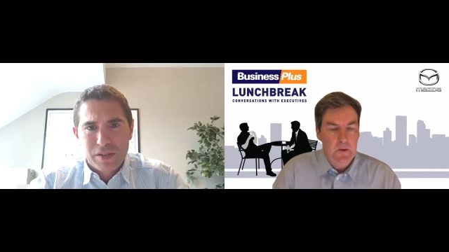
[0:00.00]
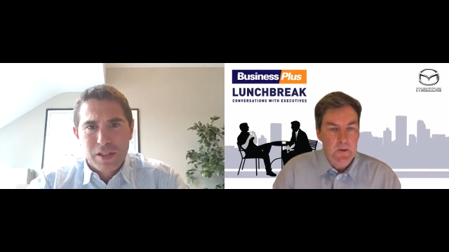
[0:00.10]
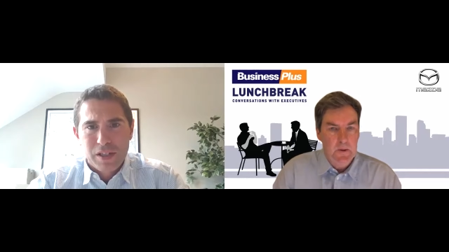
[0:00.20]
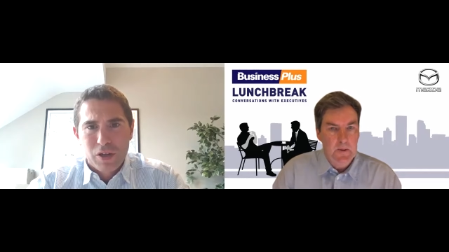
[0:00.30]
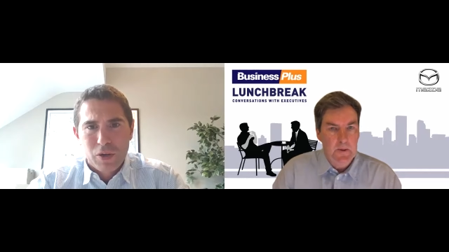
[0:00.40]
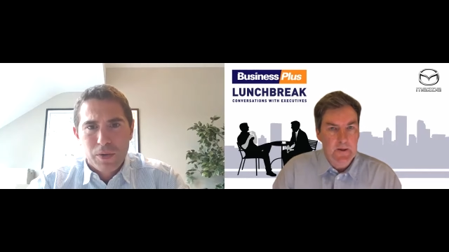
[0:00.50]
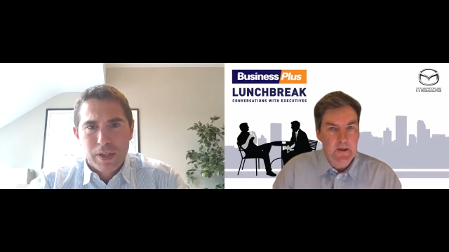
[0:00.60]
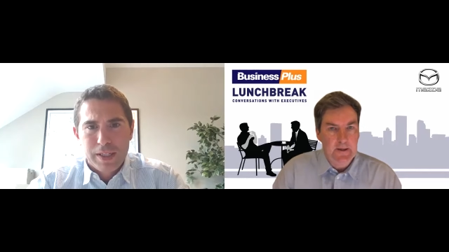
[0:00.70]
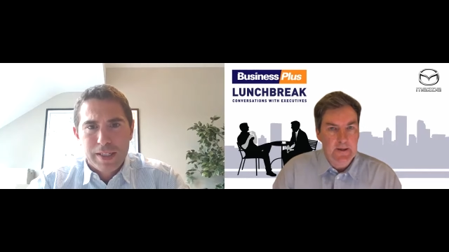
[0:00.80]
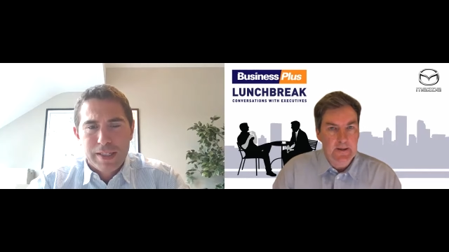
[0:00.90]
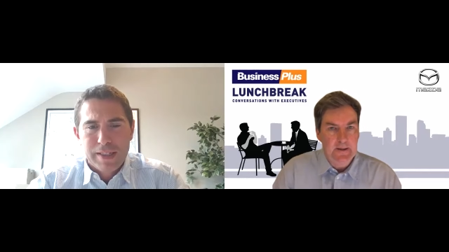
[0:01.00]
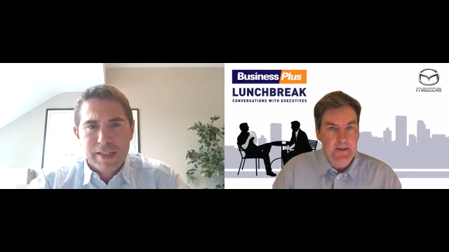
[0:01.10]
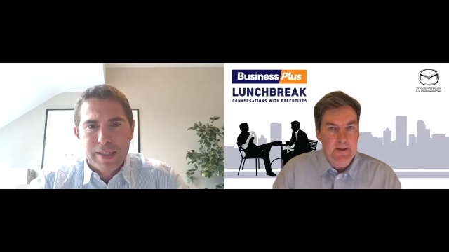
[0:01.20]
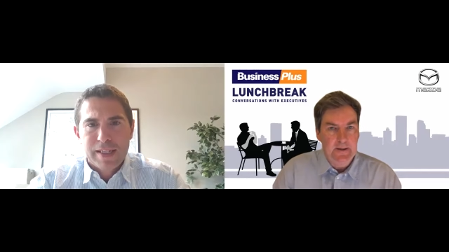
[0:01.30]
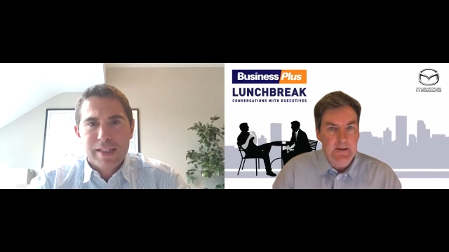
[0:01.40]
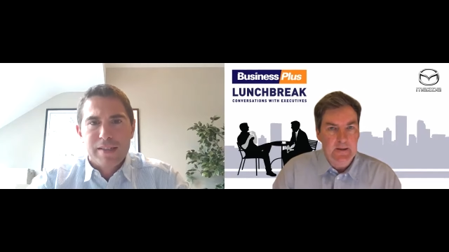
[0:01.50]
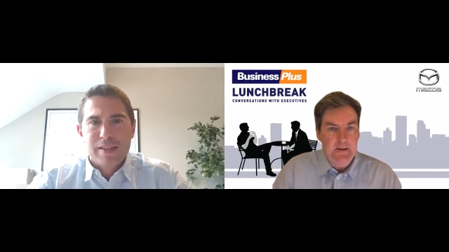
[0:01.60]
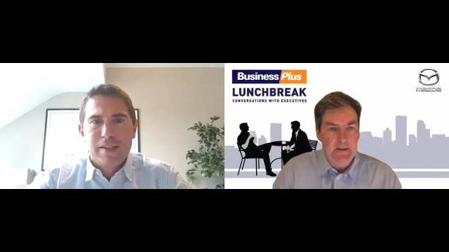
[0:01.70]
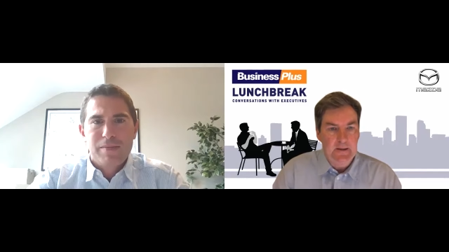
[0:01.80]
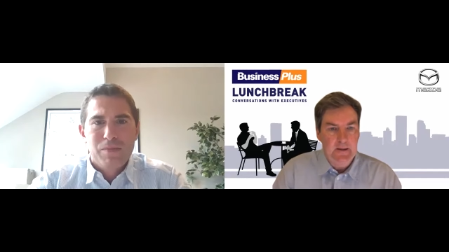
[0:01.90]
Speaker 1: you know is,
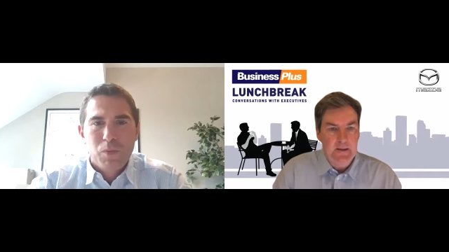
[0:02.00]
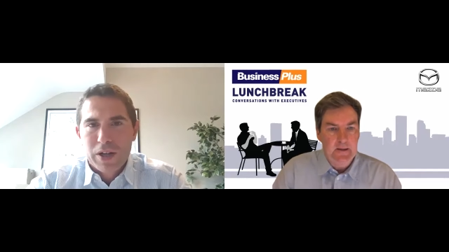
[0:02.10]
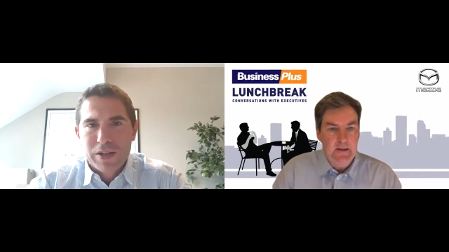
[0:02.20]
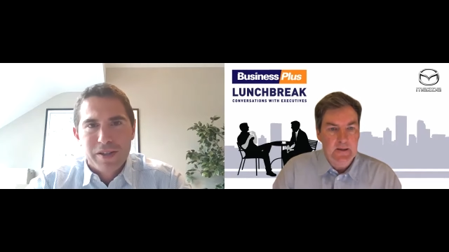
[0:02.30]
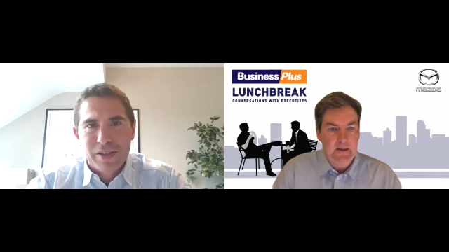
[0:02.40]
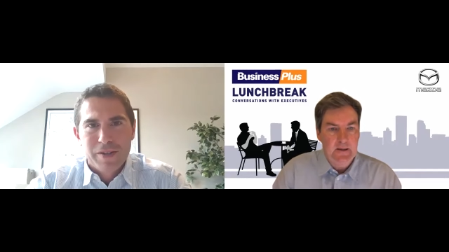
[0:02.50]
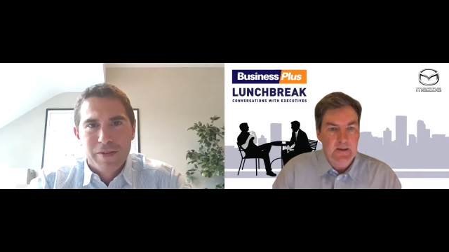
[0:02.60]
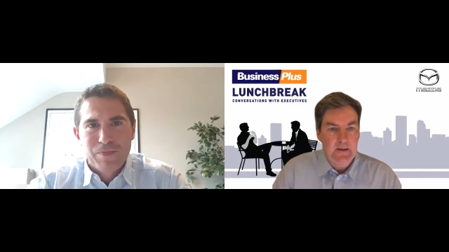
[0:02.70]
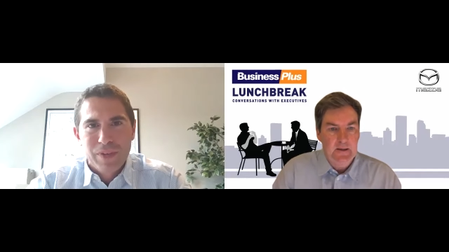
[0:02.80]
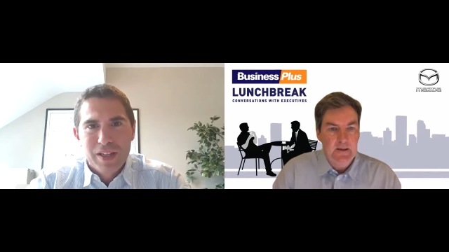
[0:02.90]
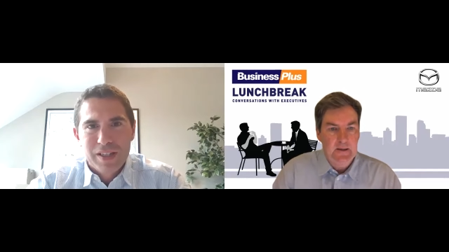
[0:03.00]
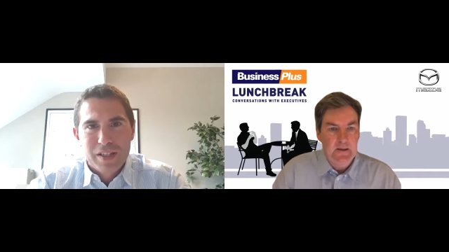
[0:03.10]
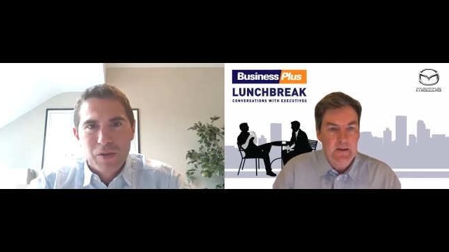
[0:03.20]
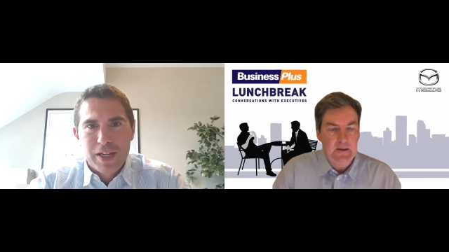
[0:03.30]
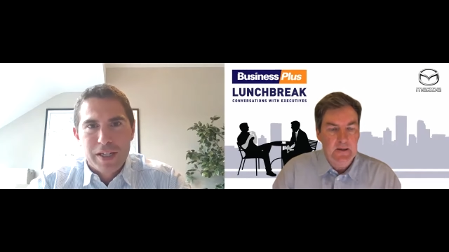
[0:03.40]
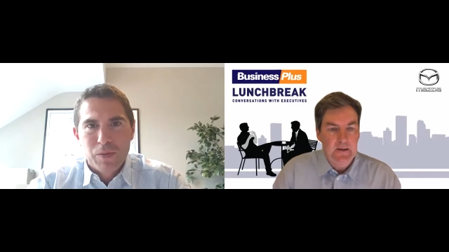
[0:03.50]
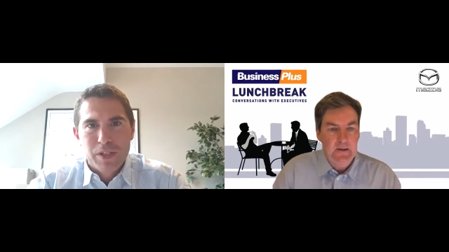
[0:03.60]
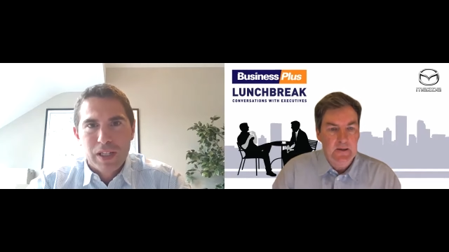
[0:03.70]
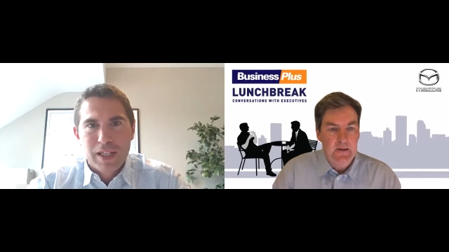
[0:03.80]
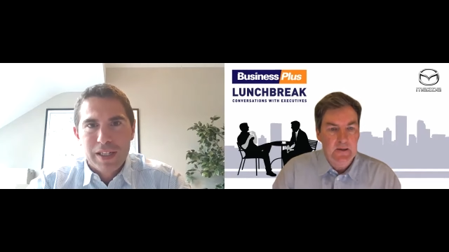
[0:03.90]
is what's the situation
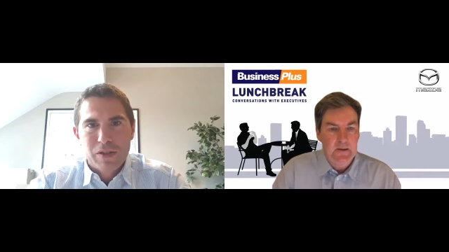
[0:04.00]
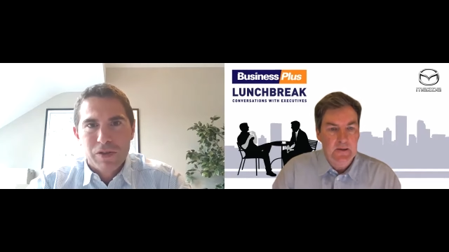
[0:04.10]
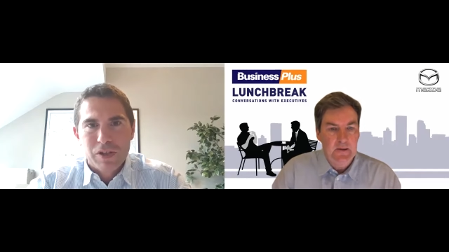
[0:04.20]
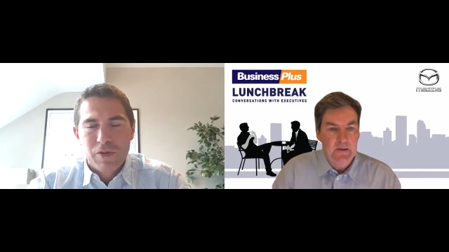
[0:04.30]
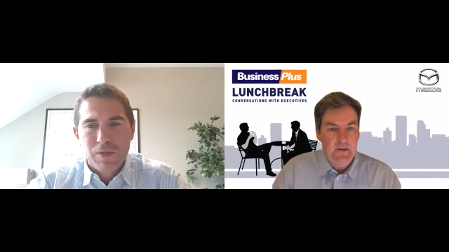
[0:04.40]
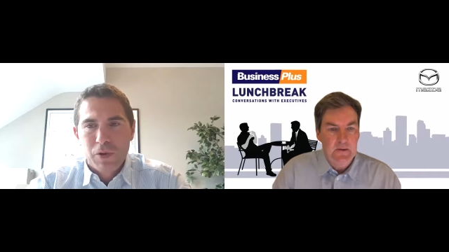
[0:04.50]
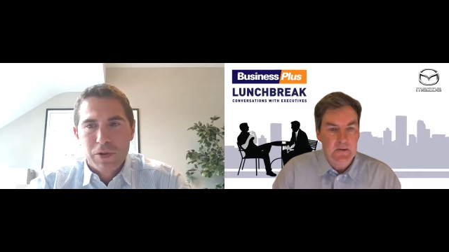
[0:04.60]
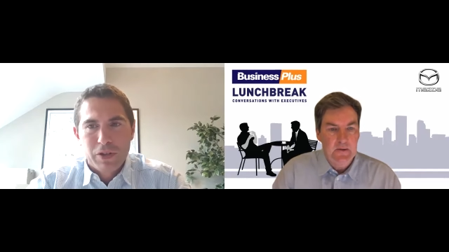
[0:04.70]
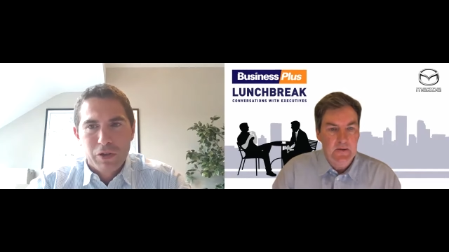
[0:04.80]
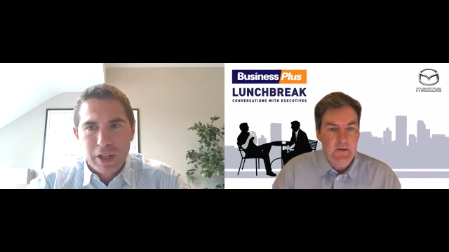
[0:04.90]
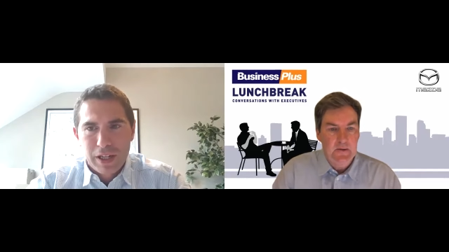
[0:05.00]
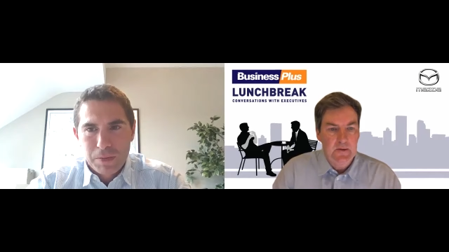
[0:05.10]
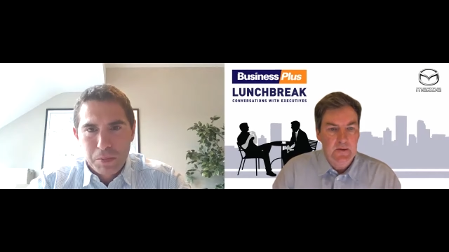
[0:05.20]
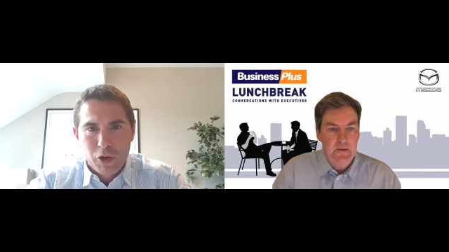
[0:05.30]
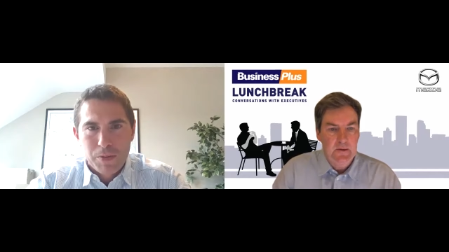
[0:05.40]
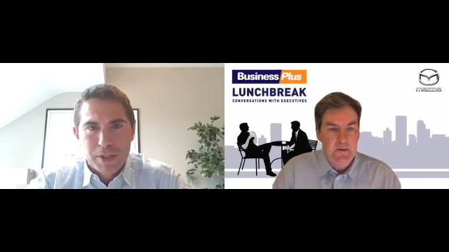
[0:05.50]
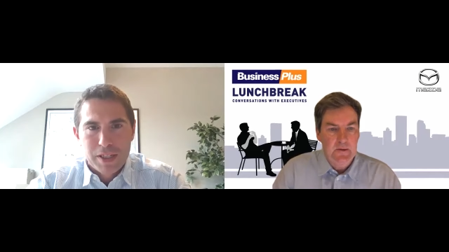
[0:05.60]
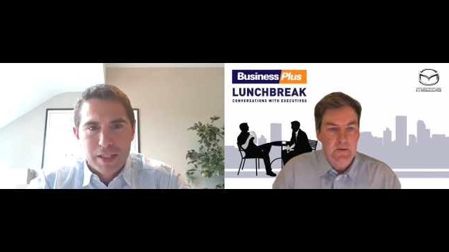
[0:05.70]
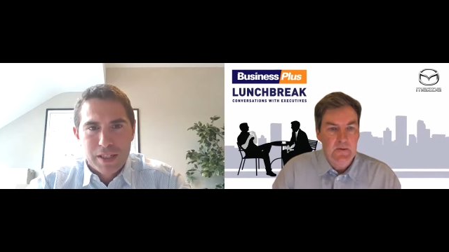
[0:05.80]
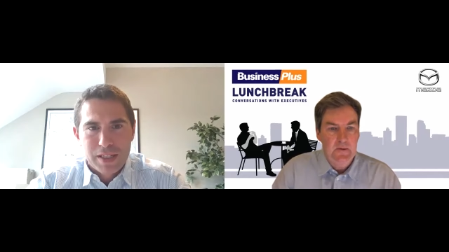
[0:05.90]
with the lease or so forth you're looking at employment
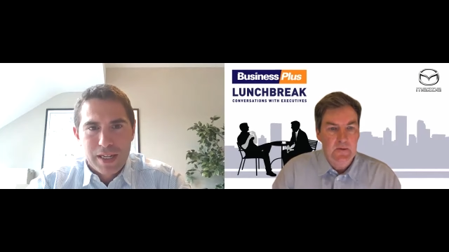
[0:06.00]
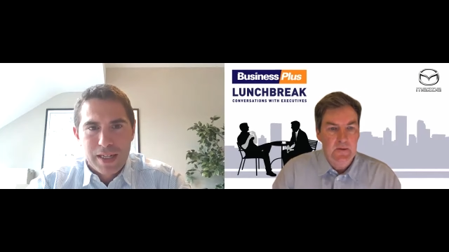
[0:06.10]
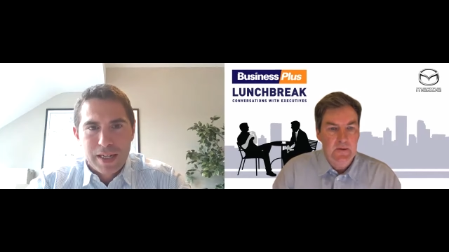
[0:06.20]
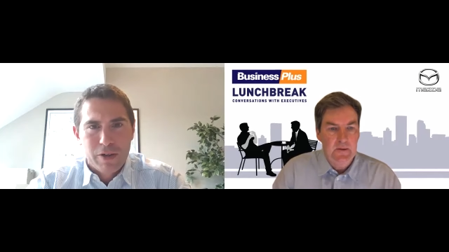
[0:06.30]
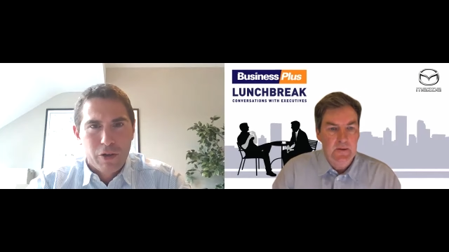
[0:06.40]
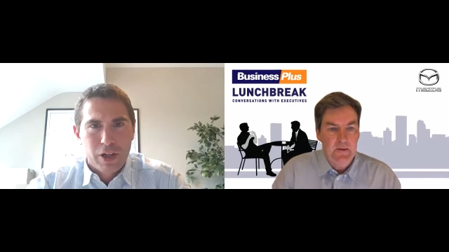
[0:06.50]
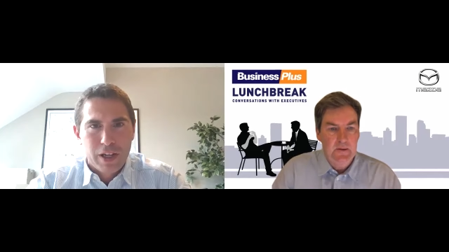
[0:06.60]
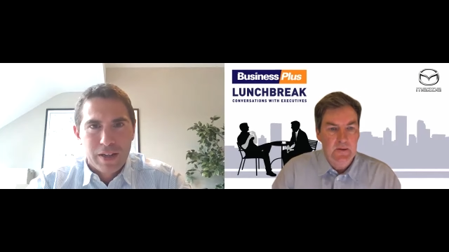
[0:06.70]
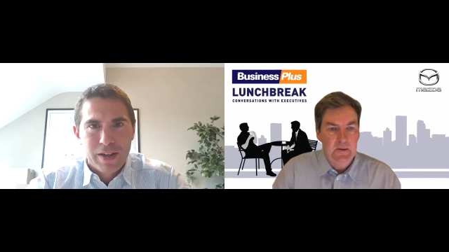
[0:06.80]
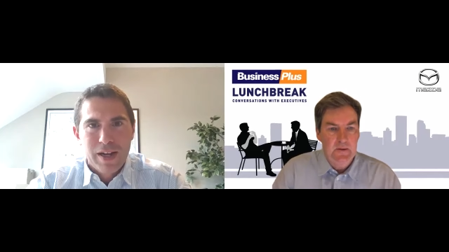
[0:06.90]
as you say nick you're looking at